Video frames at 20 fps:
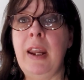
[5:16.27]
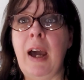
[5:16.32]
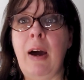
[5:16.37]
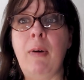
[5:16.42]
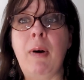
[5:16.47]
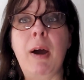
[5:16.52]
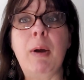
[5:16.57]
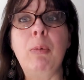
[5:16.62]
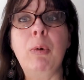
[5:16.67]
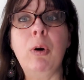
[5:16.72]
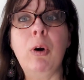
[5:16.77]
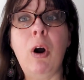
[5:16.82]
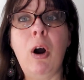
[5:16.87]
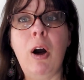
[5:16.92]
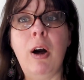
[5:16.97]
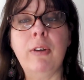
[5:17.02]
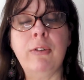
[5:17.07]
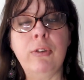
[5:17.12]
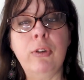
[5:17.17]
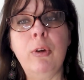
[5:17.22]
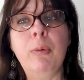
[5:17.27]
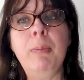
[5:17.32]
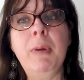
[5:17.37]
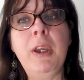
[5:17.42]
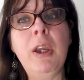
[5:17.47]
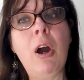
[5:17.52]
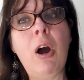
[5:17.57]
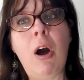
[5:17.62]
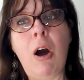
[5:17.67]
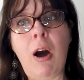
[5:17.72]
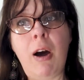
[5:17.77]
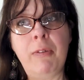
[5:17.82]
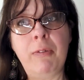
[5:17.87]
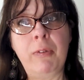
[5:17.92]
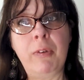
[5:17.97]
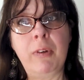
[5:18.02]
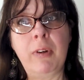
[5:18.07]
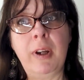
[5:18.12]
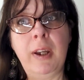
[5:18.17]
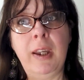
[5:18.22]
Now, I will also be
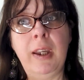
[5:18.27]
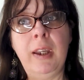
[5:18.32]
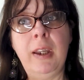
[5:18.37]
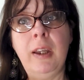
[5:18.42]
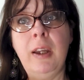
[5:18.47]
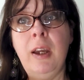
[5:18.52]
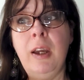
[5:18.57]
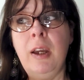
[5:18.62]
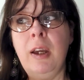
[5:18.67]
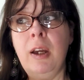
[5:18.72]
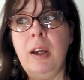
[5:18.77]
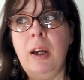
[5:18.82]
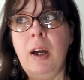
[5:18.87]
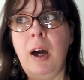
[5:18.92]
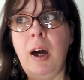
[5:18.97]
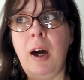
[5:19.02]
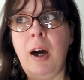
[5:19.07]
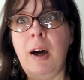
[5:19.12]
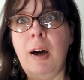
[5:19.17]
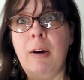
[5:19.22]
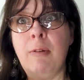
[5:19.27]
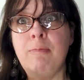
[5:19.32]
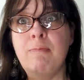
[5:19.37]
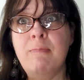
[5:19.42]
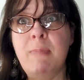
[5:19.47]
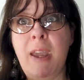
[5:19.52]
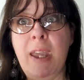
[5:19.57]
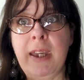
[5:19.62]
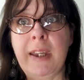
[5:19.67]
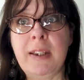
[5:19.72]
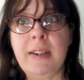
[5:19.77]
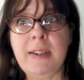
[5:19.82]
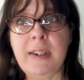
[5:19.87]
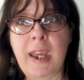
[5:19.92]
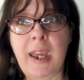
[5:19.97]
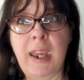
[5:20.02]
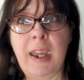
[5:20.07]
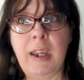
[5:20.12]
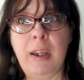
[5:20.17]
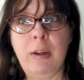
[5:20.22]
offering make and
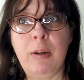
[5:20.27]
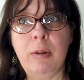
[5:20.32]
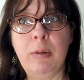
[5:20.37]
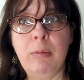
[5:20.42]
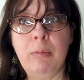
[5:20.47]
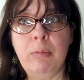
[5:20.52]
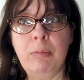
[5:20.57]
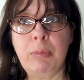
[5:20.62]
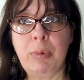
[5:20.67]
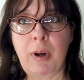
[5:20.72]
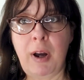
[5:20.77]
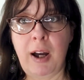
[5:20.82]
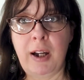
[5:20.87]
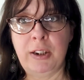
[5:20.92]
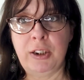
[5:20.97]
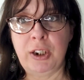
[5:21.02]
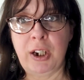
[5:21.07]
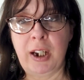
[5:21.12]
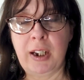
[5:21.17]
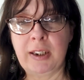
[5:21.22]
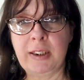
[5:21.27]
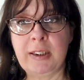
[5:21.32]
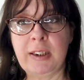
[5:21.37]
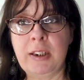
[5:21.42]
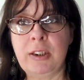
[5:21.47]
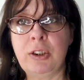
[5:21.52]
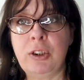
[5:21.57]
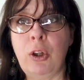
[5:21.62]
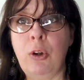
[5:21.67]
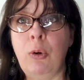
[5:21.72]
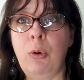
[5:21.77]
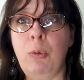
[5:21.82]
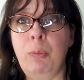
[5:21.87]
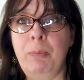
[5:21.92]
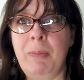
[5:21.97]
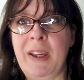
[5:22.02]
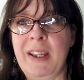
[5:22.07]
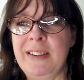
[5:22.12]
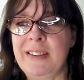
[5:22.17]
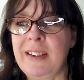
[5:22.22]
take projects.
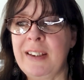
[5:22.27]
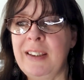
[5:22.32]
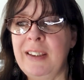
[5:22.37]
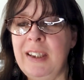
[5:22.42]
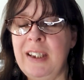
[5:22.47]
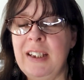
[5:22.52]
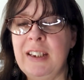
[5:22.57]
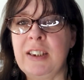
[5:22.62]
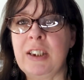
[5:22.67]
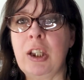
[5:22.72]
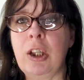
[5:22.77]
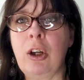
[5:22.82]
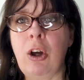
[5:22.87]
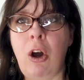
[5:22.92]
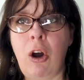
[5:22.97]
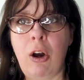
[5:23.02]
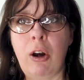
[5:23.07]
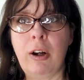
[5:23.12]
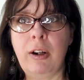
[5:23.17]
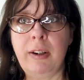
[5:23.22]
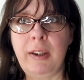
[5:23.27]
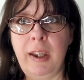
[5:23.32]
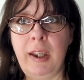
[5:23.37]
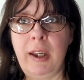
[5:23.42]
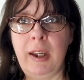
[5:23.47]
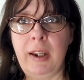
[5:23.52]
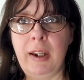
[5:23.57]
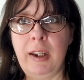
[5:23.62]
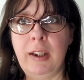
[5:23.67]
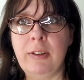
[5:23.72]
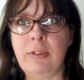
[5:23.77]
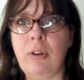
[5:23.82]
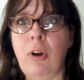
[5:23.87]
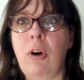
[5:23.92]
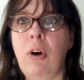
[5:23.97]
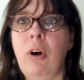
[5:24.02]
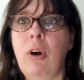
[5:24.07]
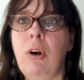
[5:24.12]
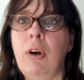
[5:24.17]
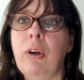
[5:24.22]
So basically it's the card kit. It's
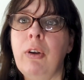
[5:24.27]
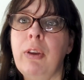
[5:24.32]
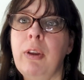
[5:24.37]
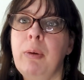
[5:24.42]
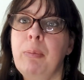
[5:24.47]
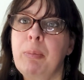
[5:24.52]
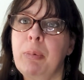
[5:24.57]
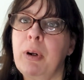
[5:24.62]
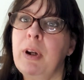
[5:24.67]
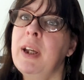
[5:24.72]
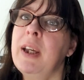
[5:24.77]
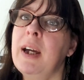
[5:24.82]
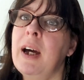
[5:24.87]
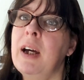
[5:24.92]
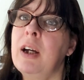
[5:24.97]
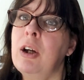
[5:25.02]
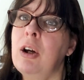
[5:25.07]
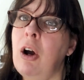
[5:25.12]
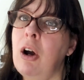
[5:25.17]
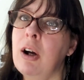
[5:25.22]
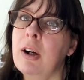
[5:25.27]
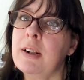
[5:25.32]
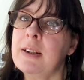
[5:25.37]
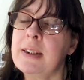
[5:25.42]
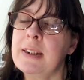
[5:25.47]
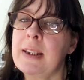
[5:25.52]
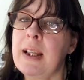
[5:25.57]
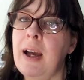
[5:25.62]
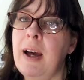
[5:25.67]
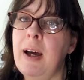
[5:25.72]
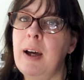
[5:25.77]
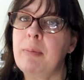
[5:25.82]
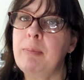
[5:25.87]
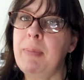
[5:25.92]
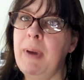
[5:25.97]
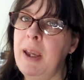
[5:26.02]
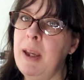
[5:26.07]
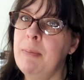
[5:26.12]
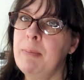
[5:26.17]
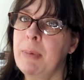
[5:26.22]
all the pre-cut cardstock,
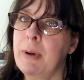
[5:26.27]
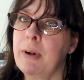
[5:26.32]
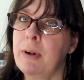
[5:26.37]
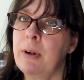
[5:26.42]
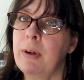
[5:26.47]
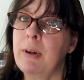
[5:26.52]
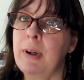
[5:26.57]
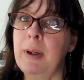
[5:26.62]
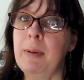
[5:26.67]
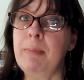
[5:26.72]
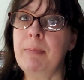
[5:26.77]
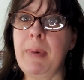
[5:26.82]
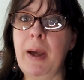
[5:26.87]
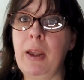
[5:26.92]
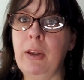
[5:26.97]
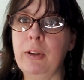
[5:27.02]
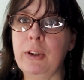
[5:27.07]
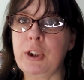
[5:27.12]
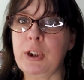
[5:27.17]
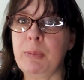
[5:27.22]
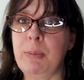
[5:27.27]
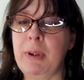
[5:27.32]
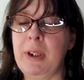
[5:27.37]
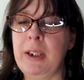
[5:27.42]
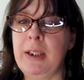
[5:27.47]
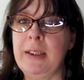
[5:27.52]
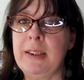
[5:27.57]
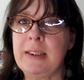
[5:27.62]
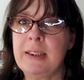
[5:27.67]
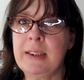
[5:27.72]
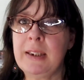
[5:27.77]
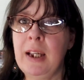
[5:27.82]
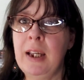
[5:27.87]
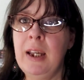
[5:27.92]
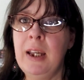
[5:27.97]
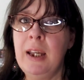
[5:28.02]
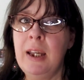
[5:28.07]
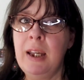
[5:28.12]
paper, embellishments